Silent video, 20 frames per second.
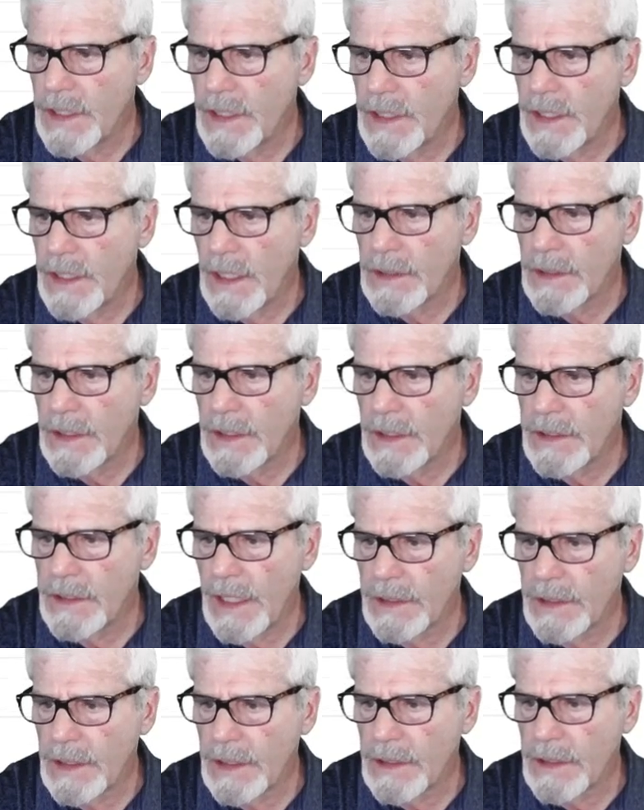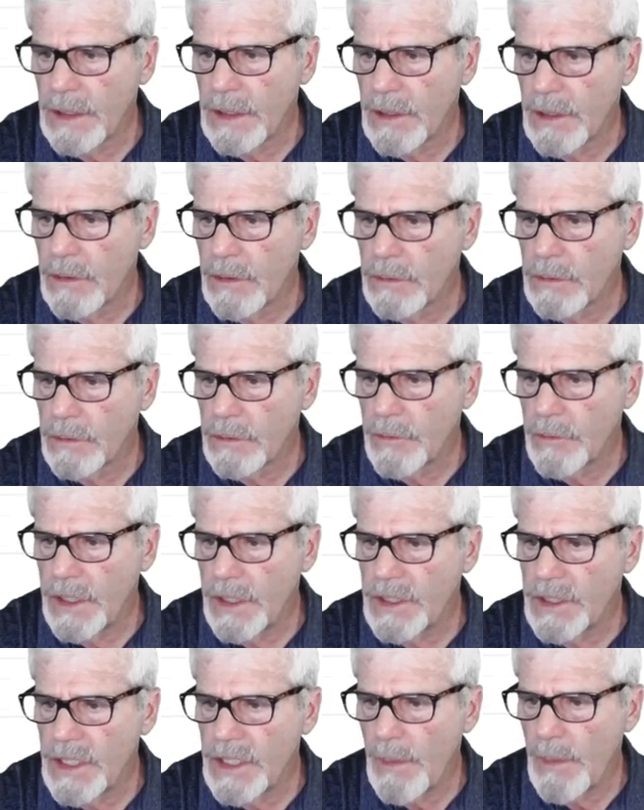see the undetected, the little
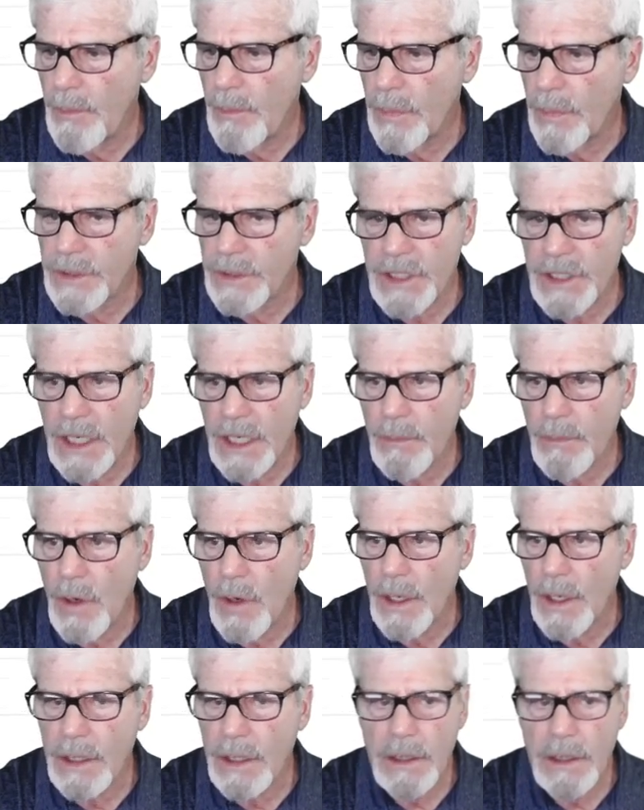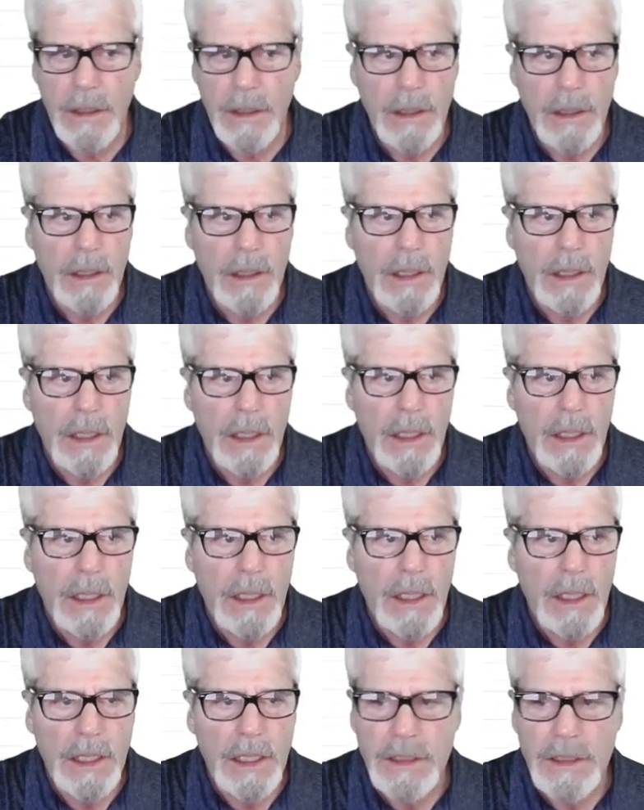green check mark,
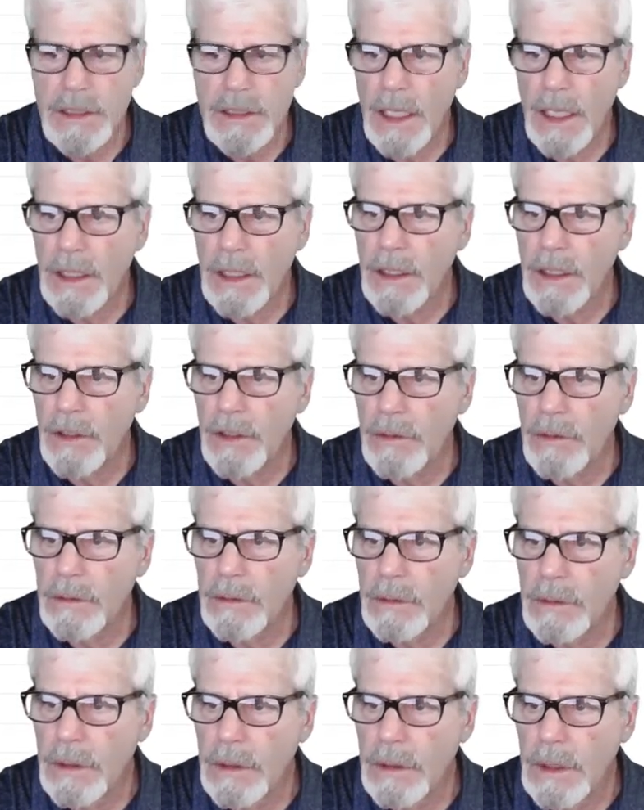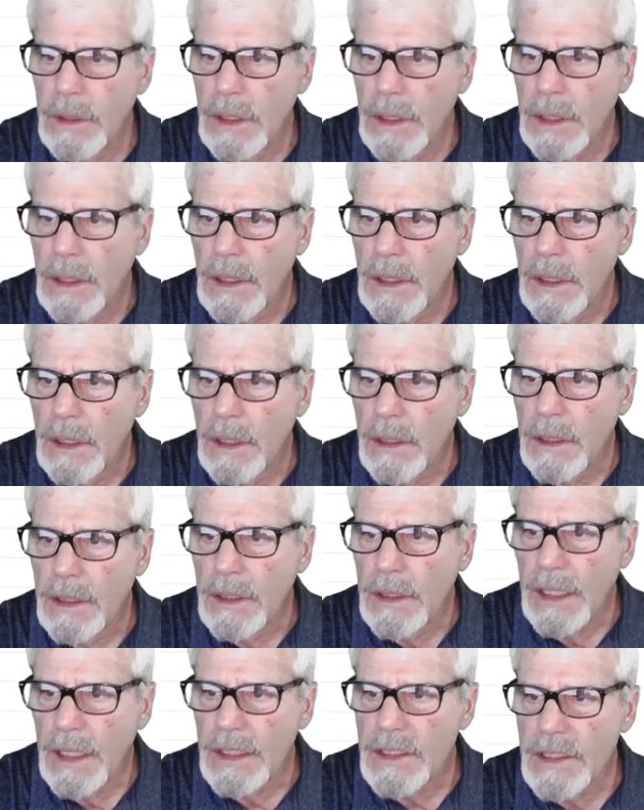it's telling you
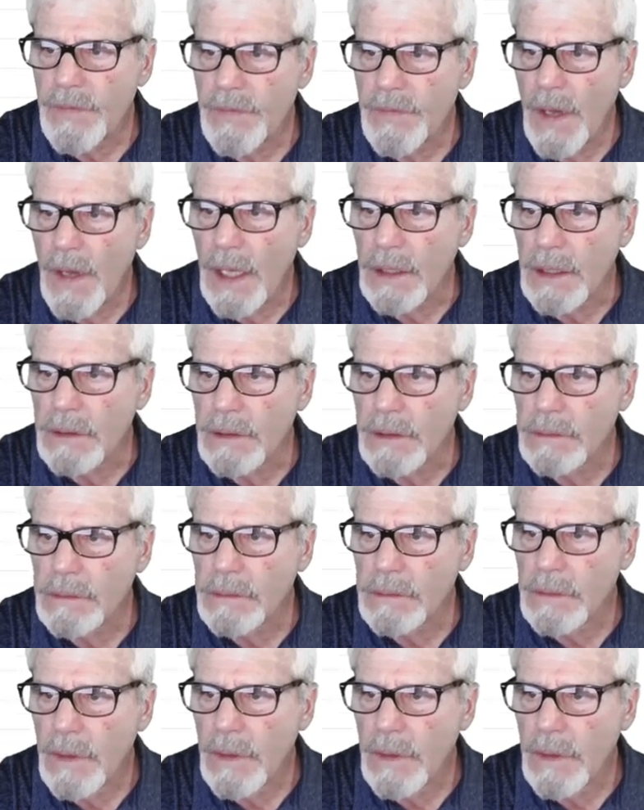that it's fine.